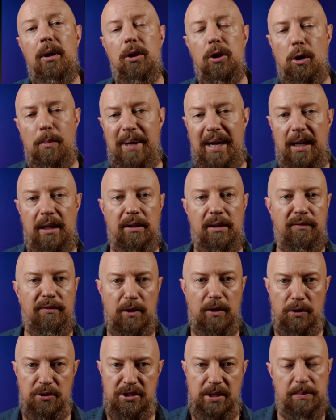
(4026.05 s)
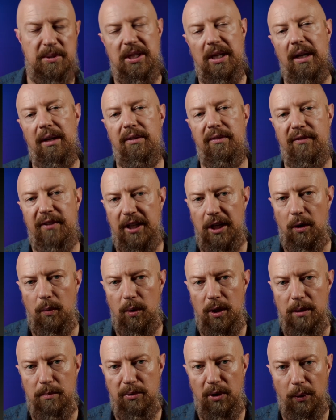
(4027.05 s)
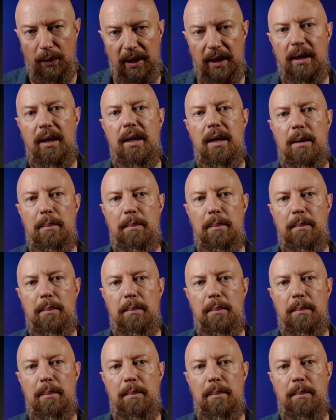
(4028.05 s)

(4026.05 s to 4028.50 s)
Go back, follow the steps again, figure out where you broke it.